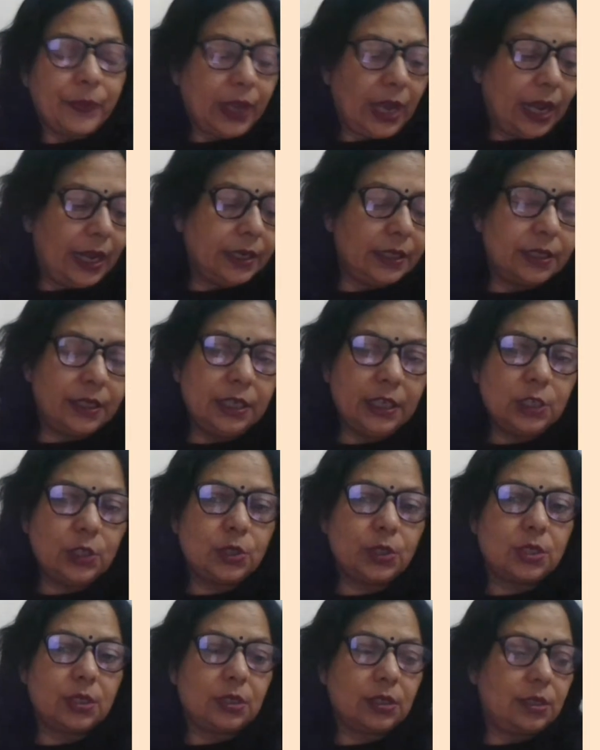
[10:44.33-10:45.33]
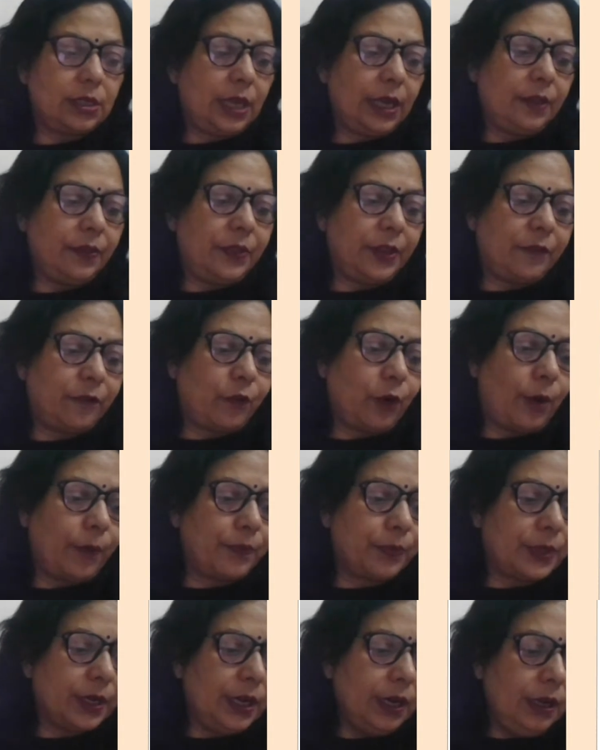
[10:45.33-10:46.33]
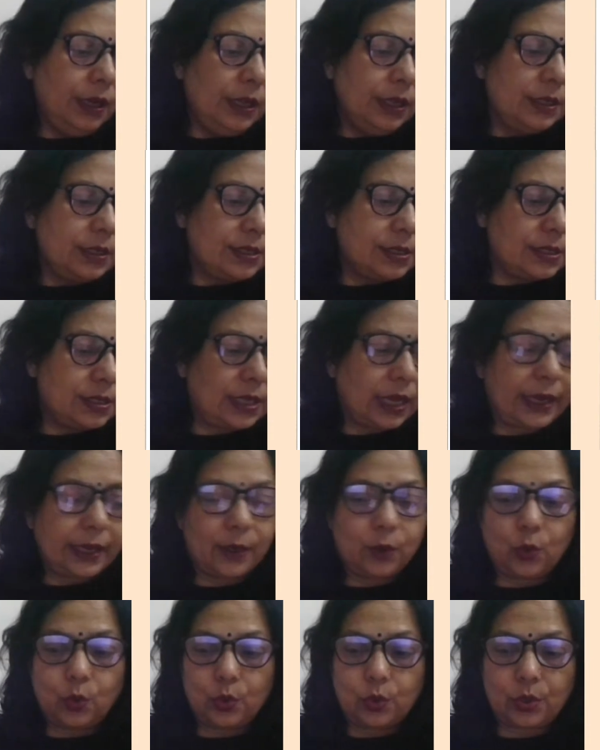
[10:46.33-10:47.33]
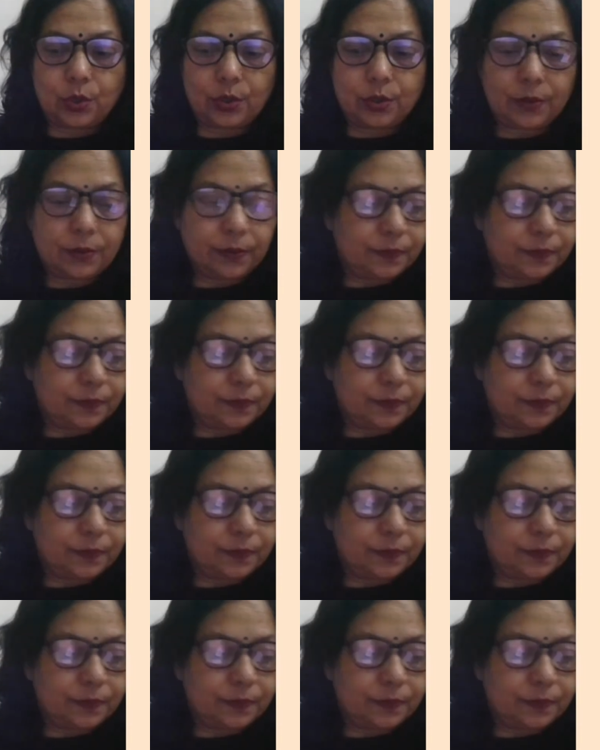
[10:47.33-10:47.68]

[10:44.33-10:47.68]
and this then they form the zygote.